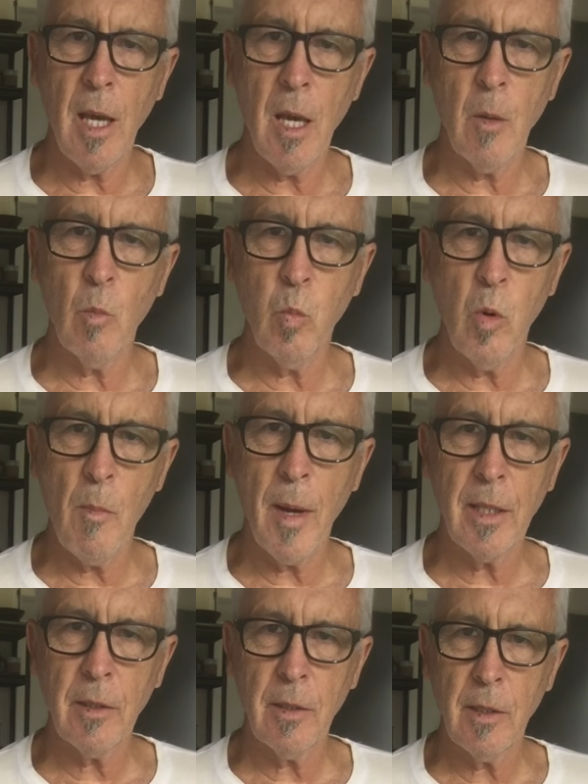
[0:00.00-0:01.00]
and we'll
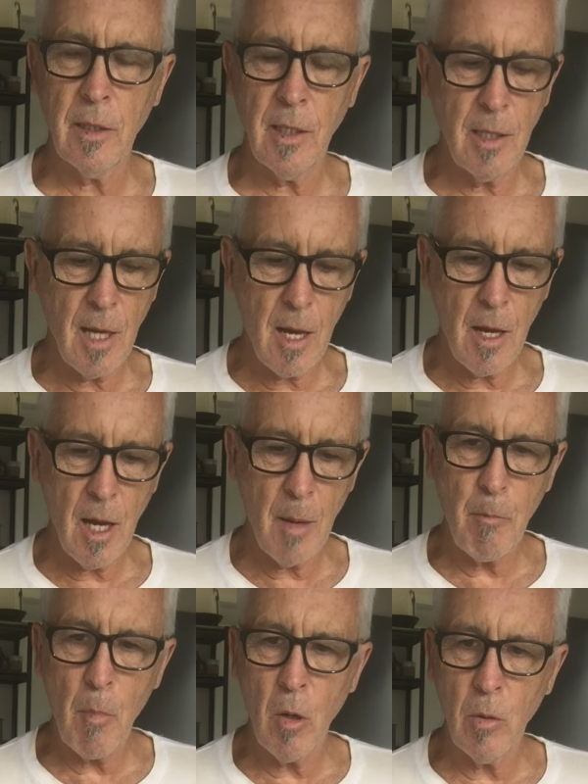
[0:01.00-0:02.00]
make the
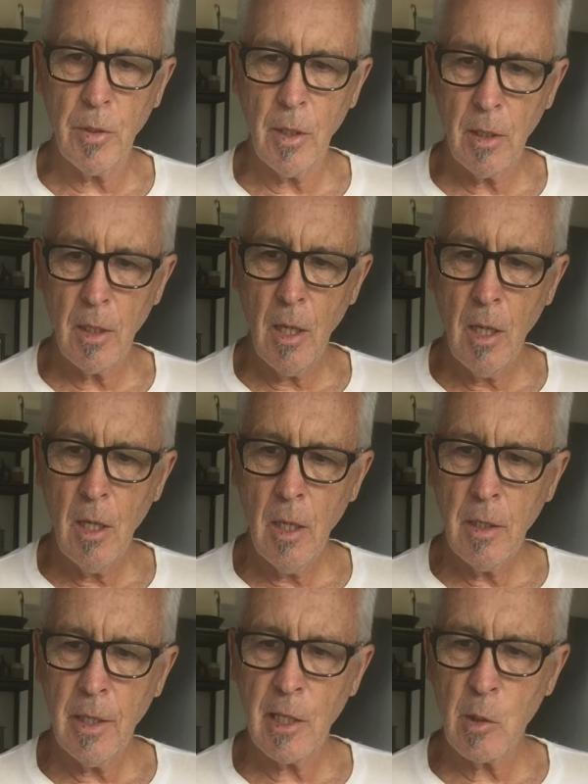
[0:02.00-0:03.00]
hump mold
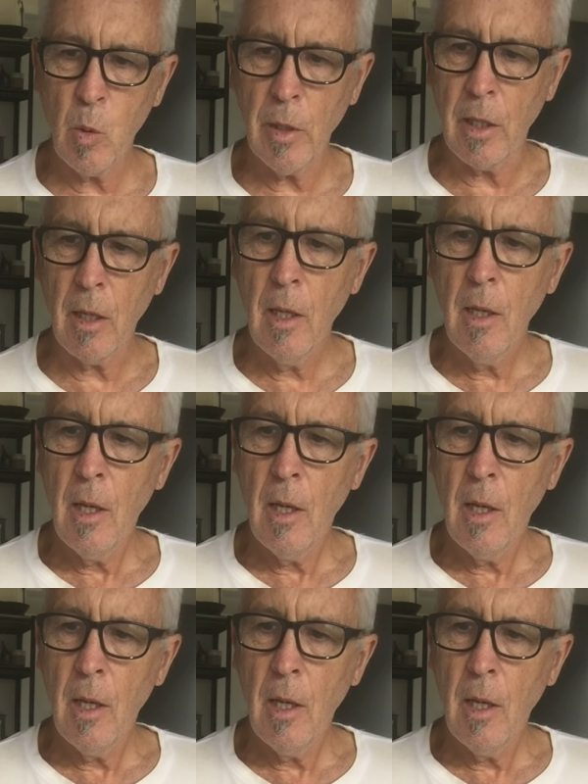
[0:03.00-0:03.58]
next week.